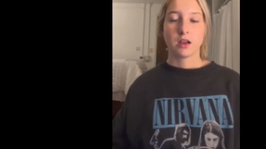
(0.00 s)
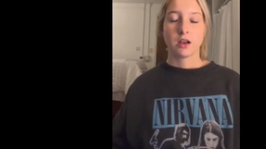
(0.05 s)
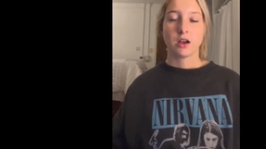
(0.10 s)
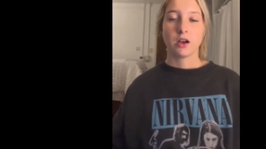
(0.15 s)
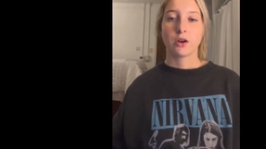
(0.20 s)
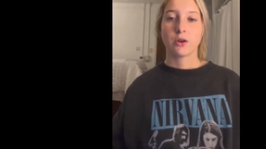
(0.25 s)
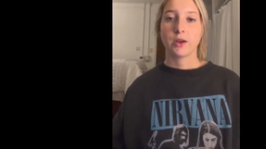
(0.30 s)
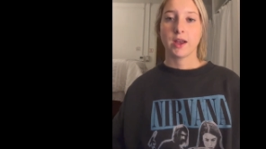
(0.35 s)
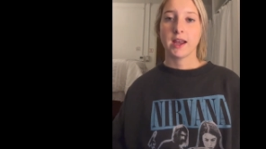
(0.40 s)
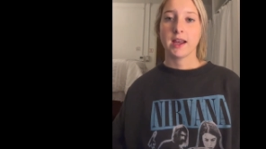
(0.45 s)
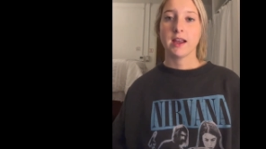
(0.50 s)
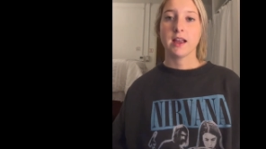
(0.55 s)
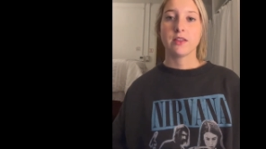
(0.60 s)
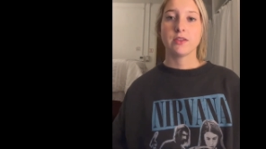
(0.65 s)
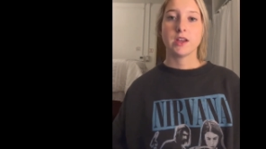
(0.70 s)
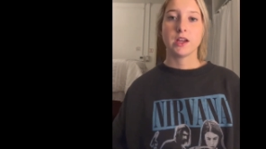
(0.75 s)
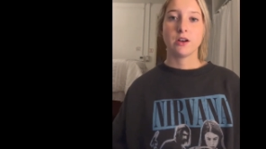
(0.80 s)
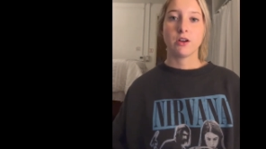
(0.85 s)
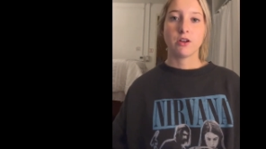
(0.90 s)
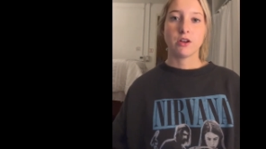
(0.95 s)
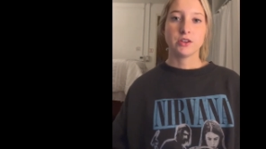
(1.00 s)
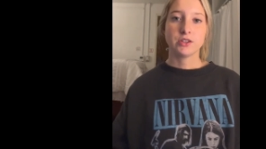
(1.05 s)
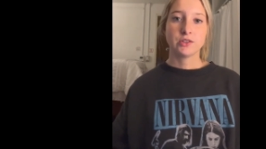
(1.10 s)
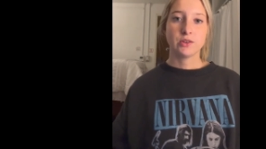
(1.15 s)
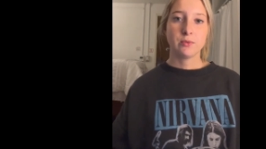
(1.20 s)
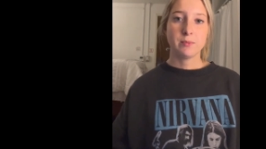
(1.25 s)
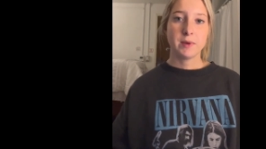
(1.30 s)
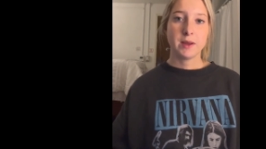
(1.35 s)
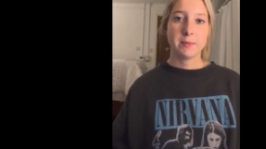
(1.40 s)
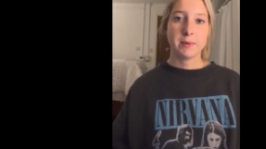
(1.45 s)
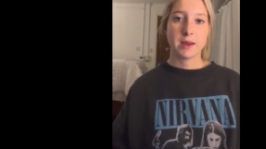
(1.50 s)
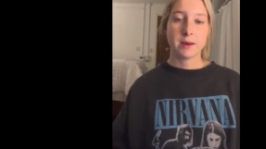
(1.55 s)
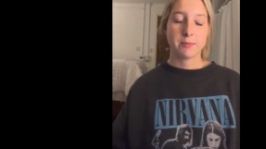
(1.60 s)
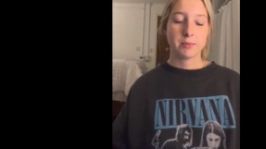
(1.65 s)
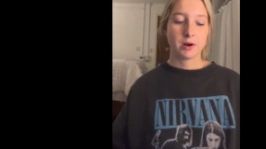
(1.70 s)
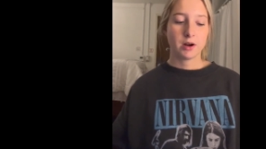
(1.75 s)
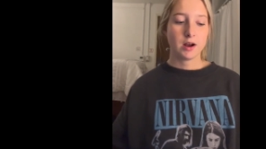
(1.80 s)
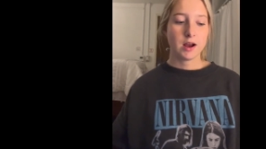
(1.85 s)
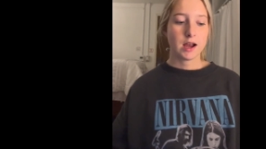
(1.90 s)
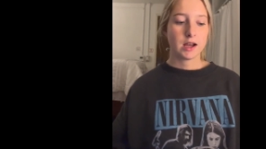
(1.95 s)
Okay, and then also in my
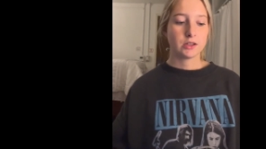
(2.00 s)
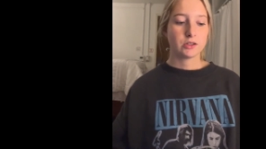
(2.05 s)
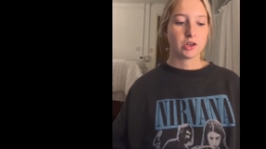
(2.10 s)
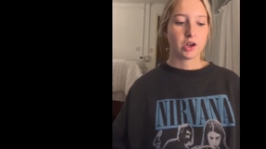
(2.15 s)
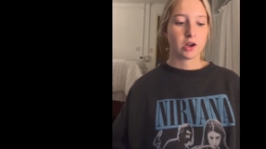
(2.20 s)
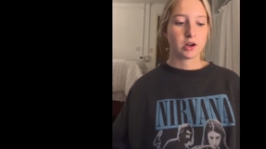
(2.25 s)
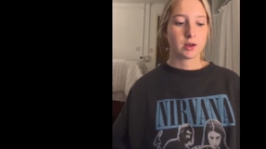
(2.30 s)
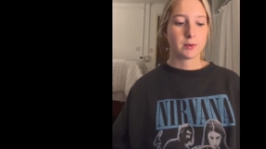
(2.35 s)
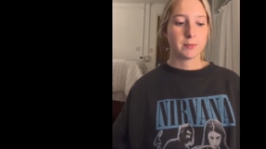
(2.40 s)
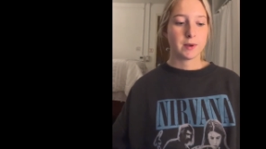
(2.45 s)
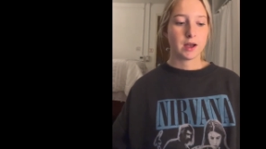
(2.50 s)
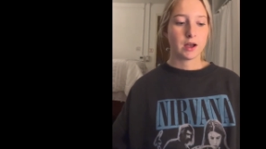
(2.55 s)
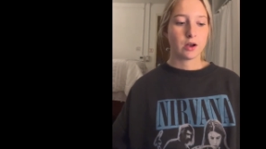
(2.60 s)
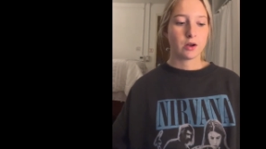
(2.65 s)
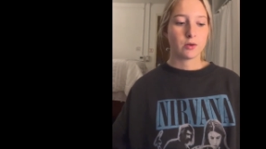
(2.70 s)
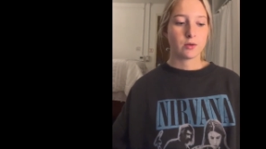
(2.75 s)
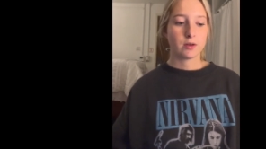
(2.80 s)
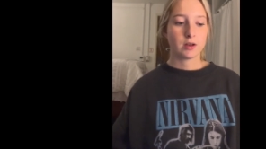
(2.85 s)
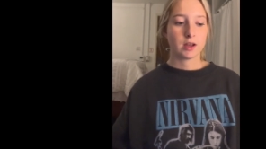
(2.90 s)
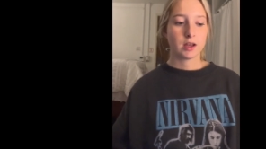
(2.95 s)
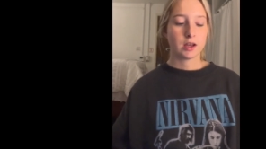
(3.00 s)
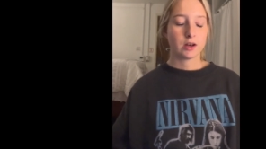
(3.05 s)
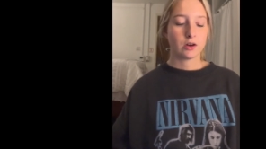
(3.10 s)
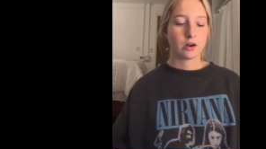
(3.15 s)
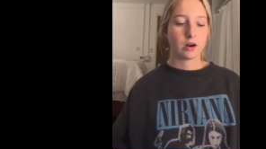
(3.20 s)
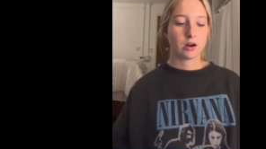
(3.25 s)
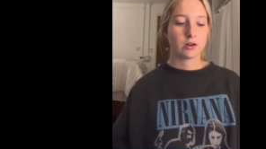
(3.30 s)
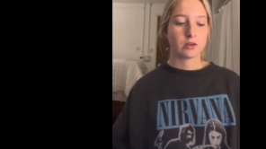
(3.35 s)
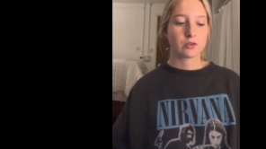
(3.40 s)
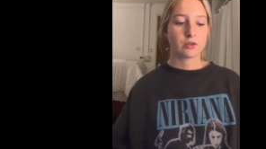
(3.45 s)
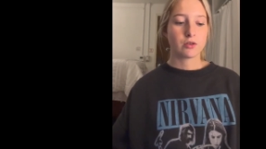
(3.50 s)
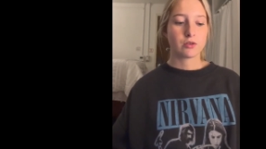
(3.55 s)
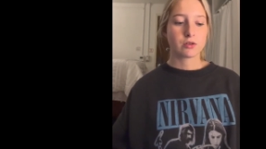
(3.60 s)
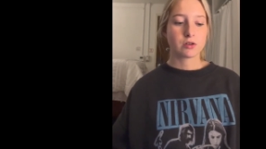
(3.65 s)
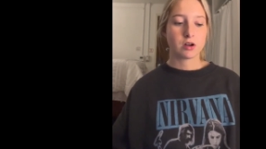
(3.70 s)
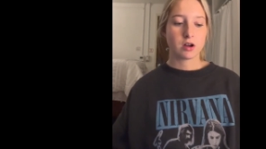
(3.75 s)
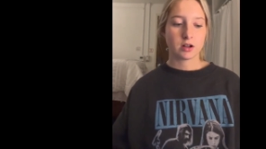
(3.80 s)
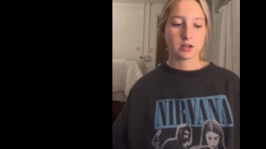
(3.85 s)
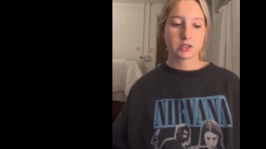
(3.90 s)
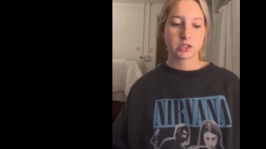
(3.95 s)
paper, I talk about an article
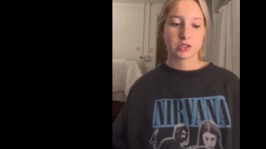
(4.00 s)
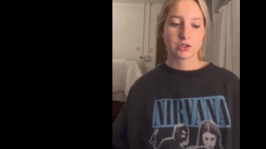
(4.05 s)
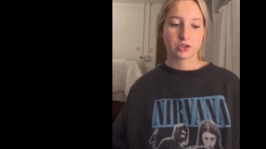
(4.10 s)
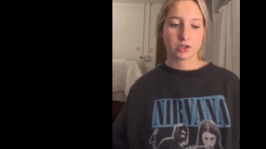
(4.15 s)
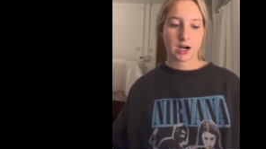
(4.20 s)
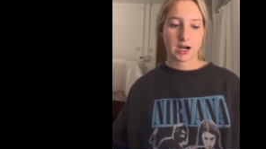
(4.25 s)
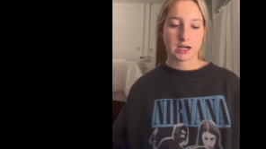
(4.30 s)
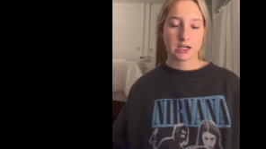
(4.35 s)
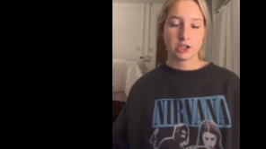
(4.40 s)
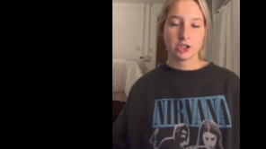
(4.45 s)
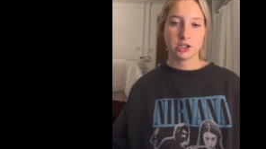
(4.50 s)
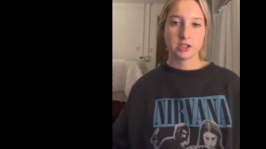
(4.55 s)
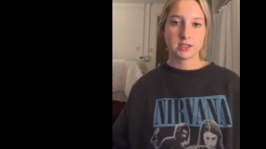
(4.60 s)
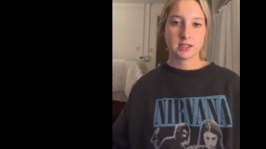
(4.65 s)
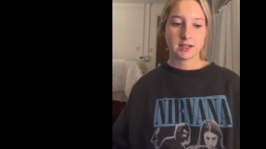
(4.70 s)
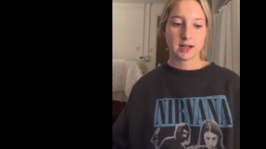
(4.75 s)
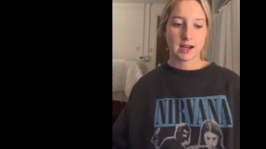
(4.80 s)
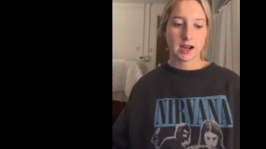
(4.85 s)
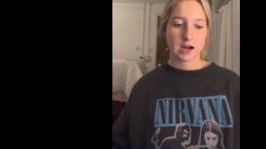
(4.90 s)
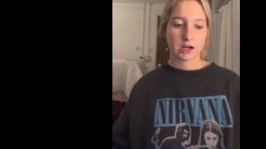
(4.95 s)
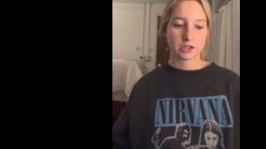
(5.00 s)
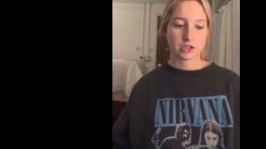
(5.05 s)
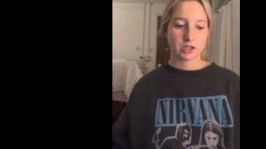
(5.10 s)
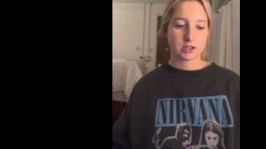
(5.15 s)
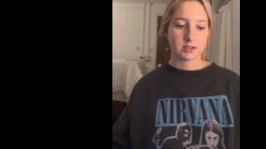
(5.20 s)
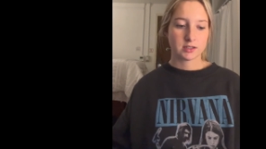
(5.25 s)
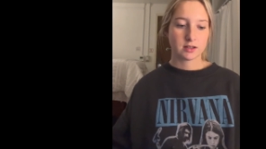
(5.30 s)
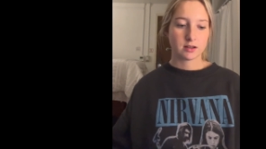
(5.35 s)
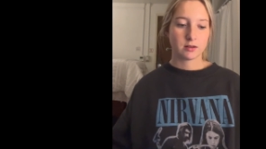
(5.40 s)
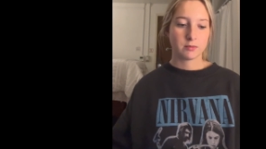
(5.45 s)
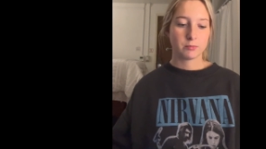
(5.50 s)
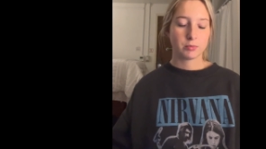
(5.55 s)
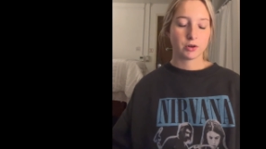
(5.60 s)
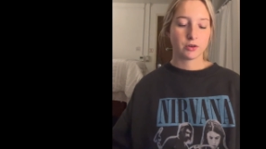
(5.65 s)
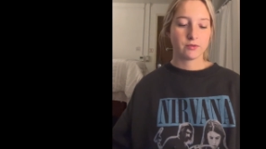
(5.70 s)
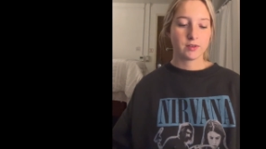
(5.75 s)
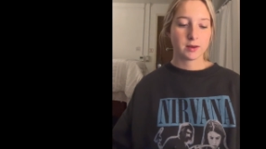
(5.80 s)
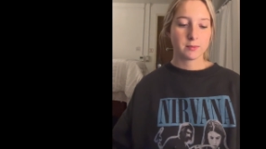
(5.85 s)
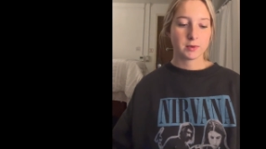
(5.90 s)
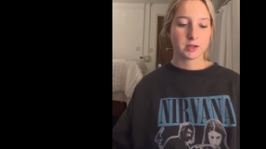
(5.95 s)
called Strategies and Actions
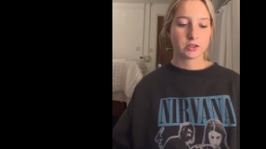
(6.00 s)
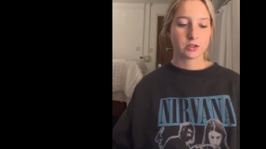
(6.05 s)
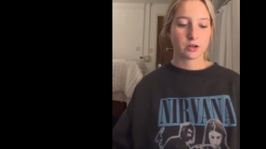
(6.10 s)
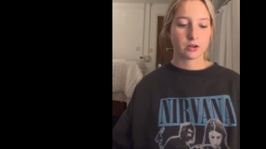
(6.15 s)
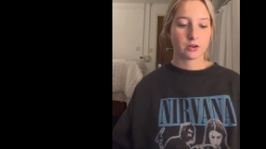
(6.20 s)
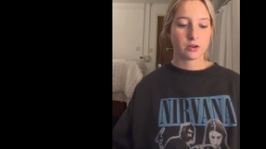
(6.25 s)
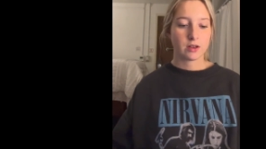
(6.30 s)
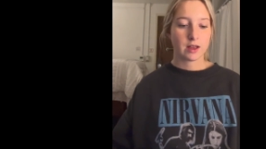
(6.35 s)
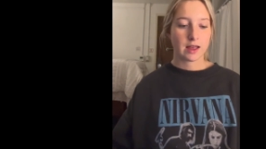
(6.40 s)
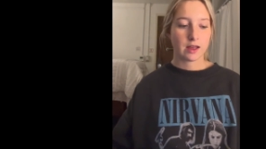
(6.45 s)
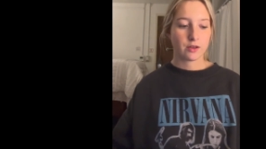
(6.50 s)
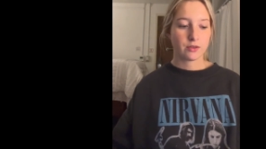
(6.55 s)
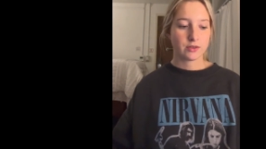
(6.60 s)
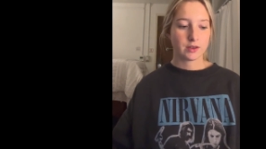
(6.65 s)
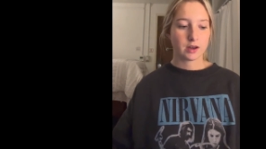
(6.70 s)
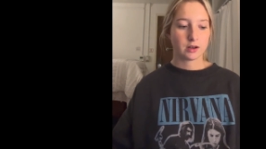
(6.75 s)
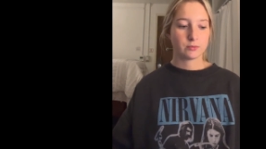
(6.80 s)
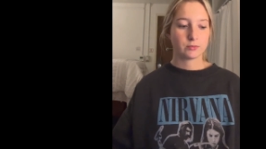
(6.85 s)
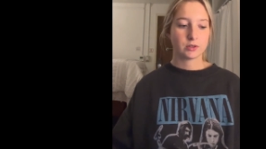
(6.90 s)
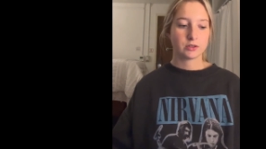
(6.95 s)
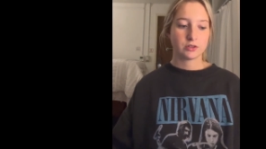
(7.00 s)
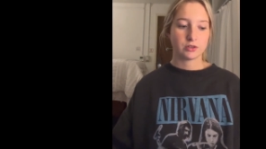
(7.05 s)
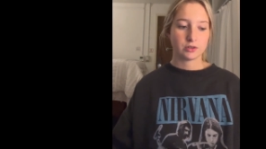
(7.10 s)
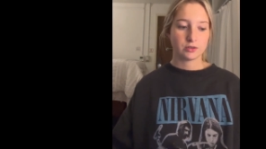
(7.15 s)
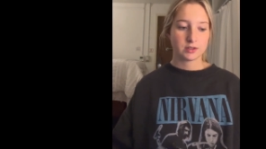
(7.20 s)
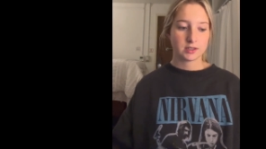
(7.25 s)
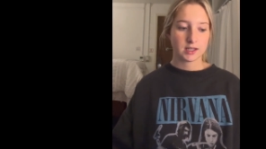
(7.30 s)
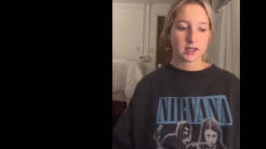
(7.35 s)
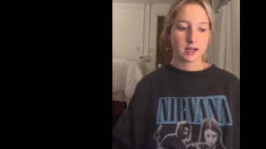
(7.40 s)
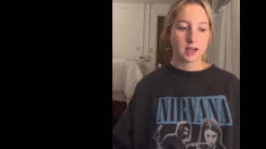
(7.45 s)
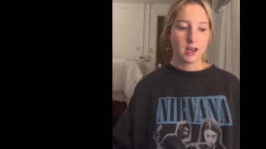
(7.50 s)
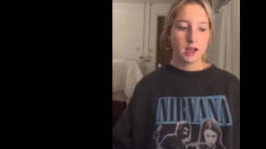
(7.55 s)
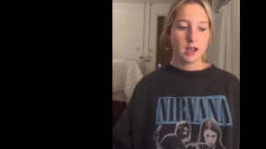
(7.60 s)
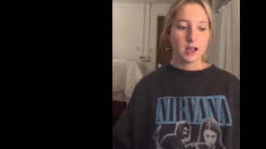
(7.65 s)
Improving Maternal Health and Reducing